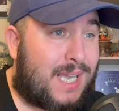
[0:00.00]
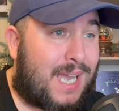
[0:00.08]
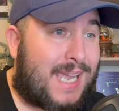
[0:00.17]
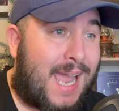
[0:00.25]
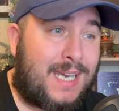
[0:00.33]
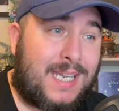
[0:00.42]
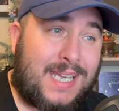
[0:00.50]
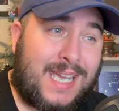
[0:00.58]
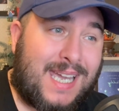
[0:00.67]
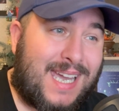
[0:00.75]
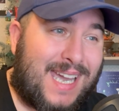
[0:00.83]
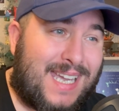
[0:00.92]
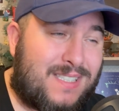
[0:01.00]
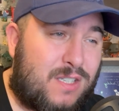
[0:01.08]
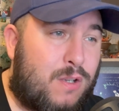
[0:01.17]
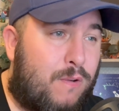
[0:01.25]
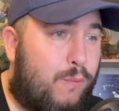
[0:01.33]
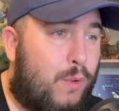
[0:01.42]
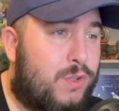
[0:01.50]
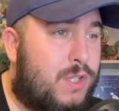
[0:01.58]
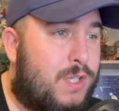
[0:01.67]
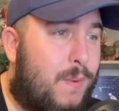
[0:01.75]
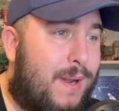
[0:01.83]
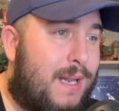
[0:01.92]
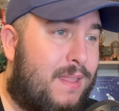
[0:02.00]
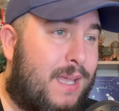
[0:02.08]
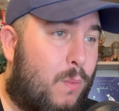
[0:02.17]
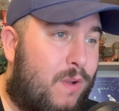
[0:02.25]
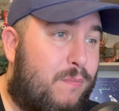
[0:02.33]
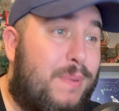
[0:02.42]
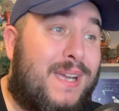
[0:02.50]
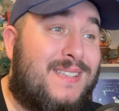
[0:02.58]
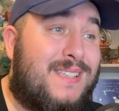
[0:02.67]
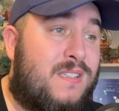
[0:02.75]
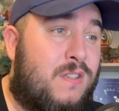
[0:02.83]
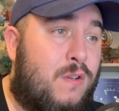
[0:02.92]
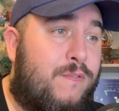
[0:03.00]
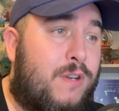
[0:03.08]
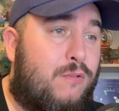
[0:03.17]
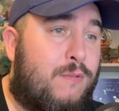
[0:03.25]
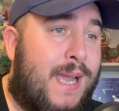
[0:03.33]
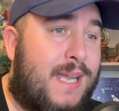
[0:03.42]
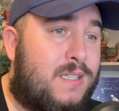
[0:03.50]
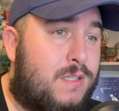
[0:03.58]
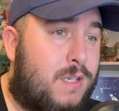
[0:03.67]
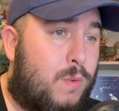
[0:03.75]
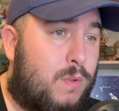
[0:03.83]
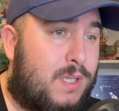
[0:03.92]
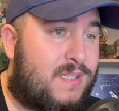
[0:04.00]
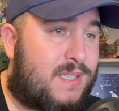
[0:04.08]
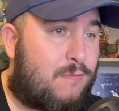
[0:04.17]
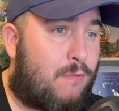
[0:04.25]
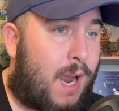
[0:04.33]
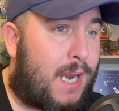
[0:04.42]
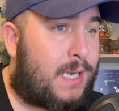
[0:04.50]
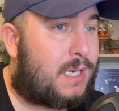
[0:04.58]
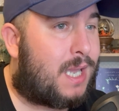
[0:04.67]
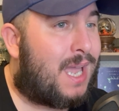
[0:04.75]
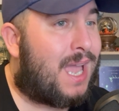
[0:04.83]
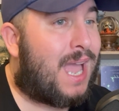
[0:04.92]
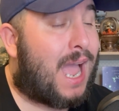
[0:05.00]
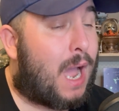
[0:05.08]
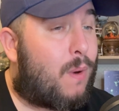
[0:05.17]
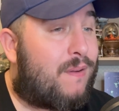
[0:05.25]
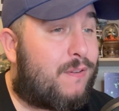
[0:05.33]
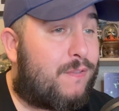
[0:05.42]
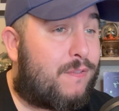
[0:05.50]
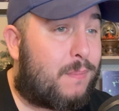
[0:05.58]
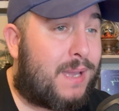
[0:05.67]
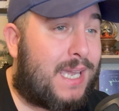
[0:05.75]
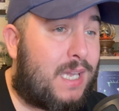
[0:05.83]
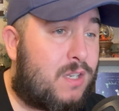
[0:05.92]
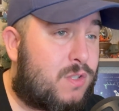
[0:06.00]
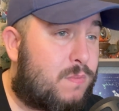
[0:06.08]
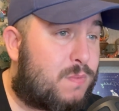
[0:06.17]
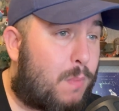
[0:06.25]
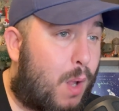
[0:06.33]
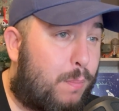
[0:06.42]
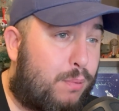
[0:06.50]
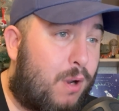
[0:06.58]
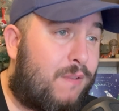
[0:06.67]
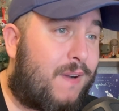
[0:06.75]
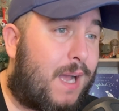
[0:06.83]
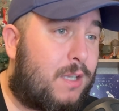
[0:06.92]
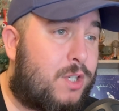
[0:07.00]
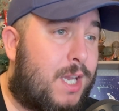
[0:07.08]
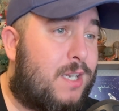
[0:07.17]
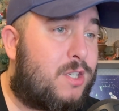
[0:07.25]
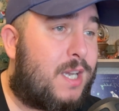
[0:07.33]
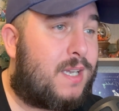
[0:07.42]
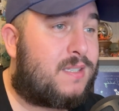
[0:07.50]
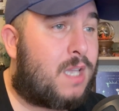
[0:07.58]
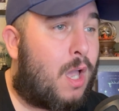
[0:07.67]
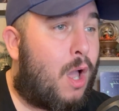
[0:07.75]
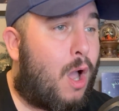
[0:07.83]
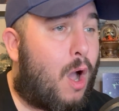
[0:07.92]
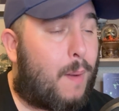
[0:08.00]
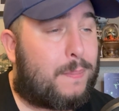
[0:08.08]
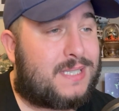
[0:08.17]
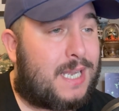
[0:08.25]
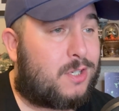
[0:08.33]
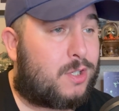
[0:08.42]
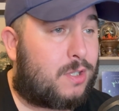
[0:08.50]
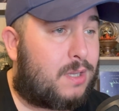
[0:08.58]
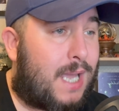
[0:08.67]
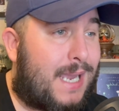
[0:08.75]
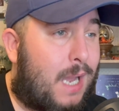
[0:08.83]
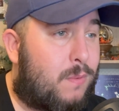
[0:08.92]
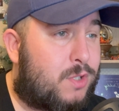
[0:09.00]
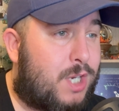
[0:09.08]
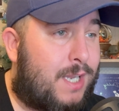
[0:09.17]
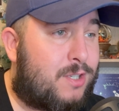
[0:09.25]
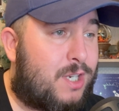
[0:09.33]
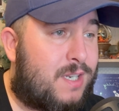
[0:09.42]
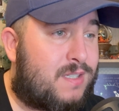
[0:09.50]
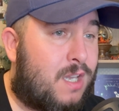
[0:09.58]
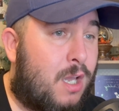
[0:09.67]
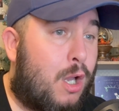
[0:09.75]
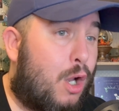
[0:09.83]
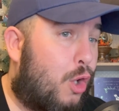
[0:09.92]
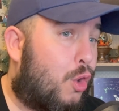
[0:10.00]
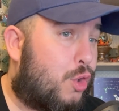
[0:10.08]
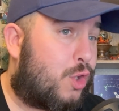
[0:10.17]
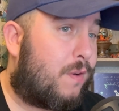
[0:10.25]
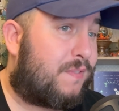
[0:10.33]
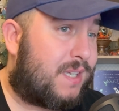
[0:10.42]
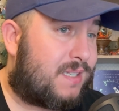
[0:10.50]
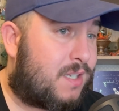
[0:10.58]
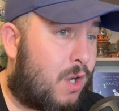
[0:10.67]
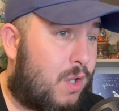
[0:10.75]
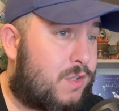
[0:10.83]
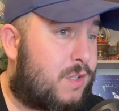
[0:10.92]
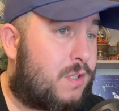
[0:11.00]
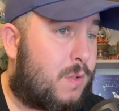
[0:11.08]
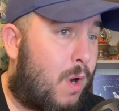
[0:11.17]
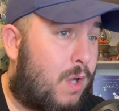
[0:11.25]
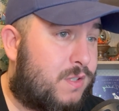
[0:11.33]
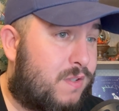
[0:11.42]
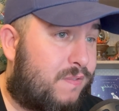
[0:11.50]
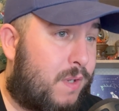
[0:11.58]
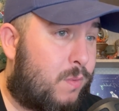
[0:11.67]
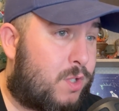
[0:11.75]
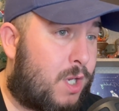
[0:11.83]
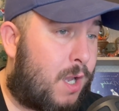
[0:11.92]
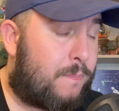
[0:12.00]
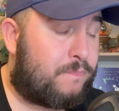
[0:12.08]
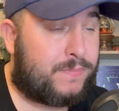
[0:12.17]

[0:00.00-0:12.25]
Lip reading: Again, it's a tough one to do anything with because it's another grade 2 listed ride. However, for me, some small profile changes or potential layout changes could shove this coaster towards the future.